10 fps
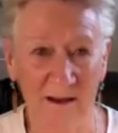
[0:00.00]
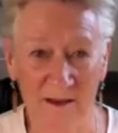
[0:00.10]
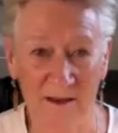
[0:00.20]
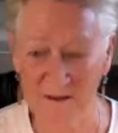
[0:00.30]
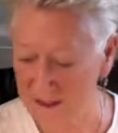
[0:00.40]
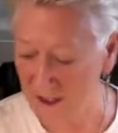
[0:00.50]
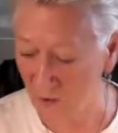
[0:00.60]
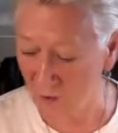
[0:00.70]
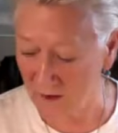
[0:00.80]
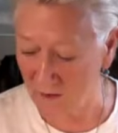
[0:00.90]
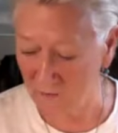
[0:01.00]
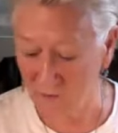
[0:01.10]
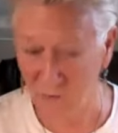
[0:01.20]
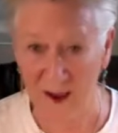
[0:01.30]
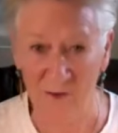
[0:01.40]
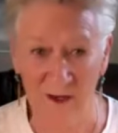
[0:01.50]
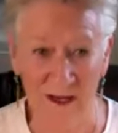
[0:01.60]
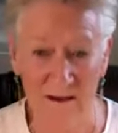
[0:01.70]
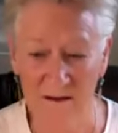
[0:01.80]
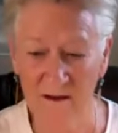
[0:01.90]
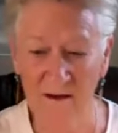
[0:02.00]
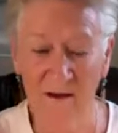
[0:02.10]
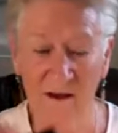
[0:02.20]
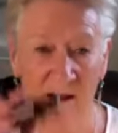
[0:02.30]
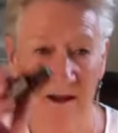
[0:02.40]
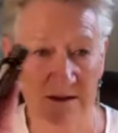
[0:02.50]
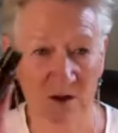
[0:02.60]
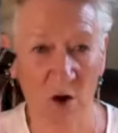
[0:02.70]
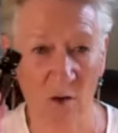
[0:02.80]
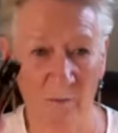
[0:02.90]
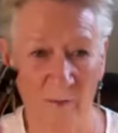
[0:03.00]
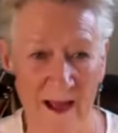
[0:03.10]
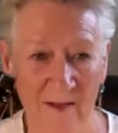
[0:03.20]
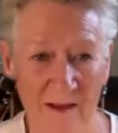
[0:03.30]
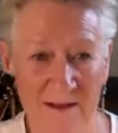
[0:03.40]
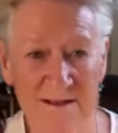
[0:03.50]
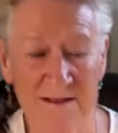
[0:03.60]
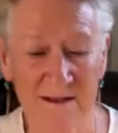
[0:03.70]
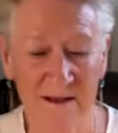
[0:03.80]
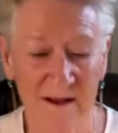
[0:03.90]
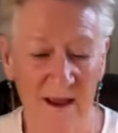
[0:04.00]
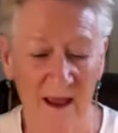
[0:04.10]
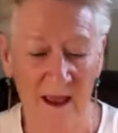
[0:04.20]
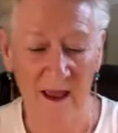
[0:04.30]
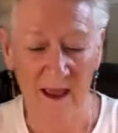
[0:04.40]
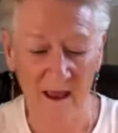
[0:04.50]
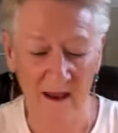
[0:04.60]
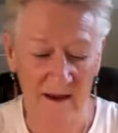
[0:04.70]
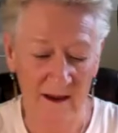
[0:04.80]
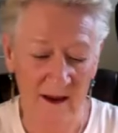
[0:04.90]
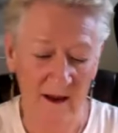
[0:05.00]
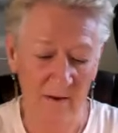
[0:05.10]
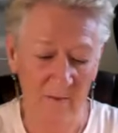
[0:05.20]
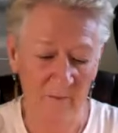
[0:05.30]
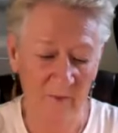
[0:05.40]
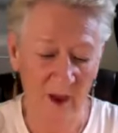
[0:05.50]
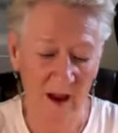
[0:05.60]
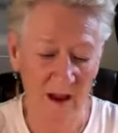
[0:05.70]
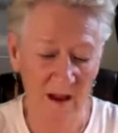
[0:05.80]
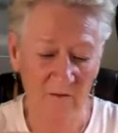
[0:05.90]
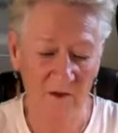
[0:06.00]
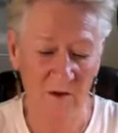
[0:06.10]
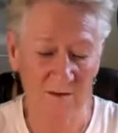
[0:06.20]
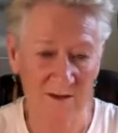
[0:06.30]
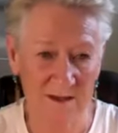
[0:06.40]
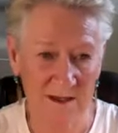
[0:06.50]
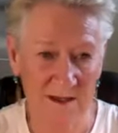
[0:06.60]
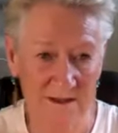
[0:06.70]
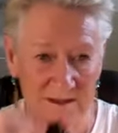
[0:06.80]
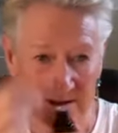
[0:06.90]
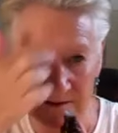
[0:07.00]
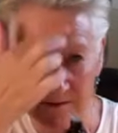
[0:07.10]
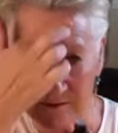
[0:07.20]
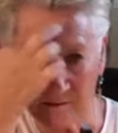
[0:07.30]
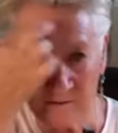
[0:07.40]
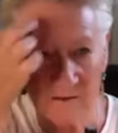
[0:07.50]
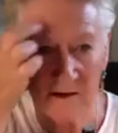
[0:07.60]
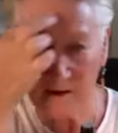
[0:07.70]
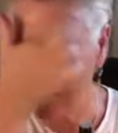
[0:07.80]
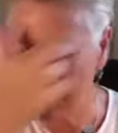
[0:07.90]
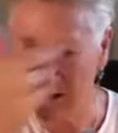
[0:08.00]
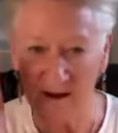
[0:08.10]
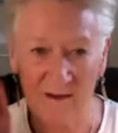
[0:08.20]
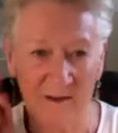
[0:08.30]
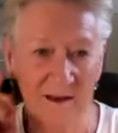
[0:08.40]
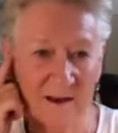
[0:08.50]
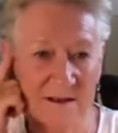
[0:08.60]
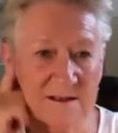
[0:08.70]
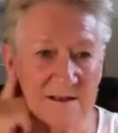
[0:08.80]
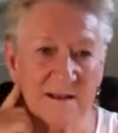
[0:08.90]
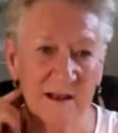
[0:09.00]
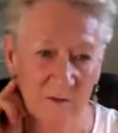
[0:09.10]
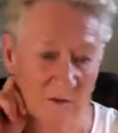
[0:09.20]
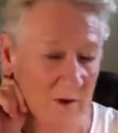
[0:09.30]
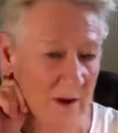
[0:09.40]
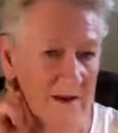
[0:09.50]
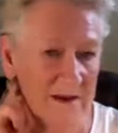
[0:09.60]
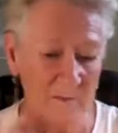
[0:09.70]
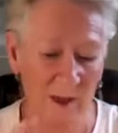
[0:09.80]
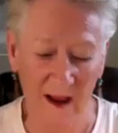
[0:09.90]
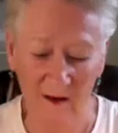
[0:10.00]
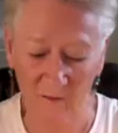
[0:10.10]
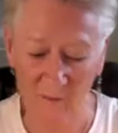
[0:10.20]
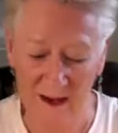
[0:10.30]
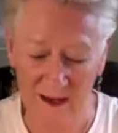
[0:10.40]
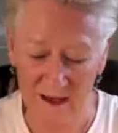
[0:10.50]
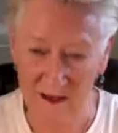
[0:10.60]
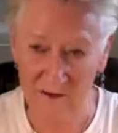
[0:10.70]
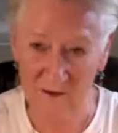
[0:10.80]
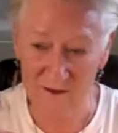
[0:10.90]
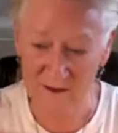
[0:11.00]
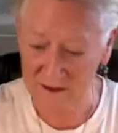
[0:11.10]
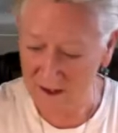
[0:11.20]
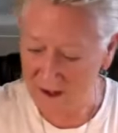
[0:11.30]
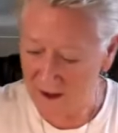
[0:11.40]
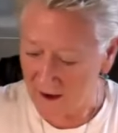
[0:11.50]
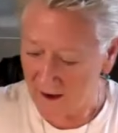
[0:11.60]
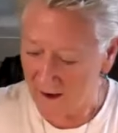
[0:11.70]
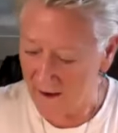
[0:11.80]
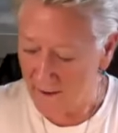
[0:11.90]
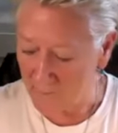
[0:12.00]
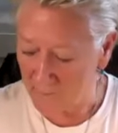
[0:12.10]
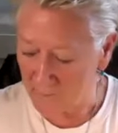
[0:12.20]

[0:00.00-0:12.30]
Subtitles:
is the oil of grounding. It's called Balance. And I have used this like this in front and back of my ears. Um,